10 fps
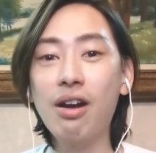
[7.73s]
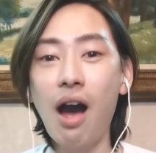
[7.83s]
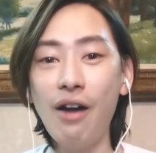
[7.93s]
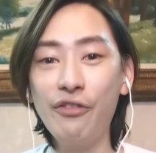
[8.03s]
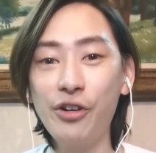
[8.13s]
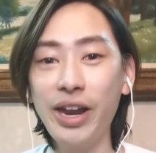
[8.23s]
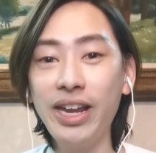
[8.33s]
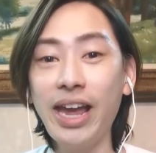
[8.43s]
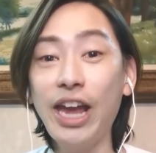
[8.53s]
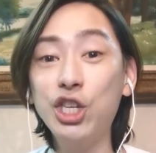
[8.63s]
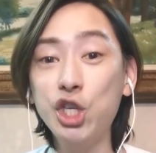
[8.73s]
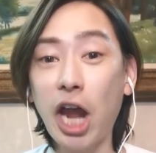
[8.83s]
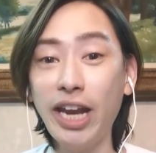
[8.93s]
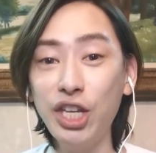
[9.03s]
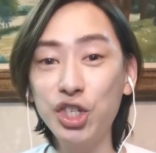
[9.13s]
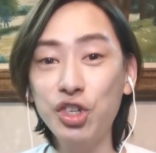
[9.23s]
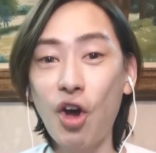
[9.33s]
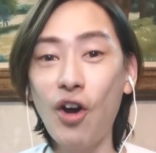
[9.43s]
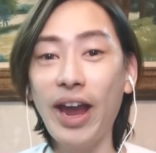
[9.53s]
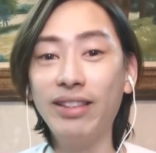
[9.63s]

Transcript: covering a Chinese song